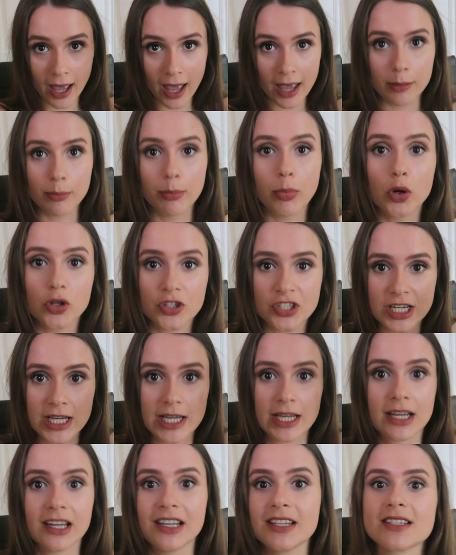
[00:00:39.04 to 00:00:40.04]
a
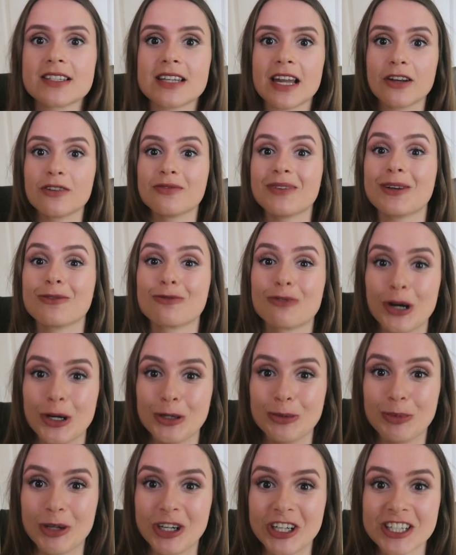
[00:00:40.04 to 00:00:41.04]
body instead of a
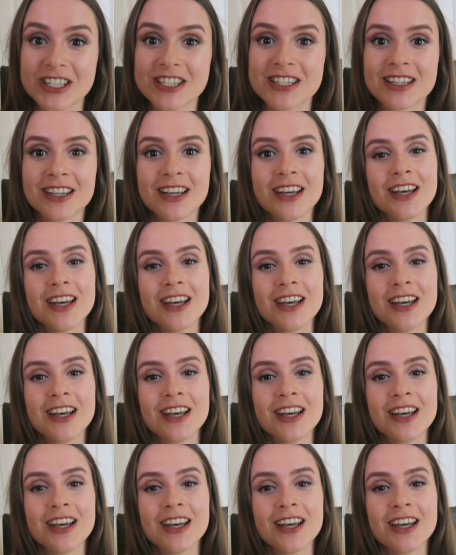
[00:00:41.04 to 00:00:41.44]
robot.